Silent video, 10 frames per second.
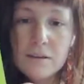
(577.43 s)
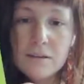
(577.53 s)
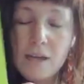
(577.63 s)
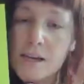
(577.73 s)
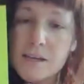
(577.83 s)

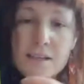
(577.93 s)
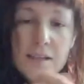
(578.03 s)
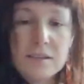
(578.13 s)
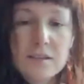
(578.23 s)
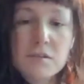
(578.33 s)
like I said,
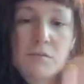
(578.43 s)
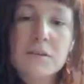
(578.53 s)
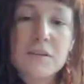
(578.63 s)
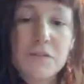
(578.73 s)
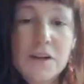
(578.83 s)
this is a
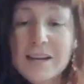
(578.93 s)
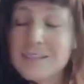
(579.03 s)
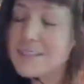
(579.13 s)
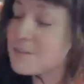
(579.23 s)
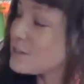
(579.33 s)
really fun
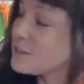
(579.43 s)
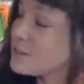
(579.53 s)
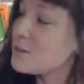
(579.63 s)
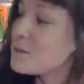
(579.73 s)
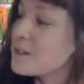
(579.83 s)
activity to
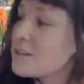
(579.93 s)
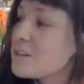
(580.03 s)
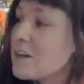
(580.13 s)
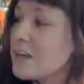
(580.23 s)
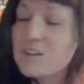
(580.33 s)
do because
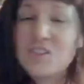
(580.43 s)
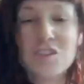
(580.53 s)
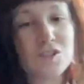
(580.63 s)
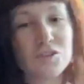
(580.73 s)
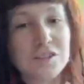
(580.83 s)
you get to
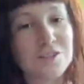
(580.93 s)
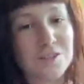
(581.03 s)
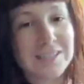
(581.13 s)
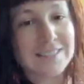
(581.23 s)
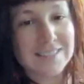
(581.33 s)
just trust your
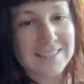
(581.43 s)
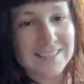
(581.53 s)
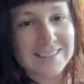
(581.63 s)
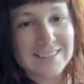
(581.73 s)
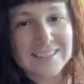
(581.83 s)

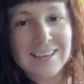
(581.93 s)
instincts.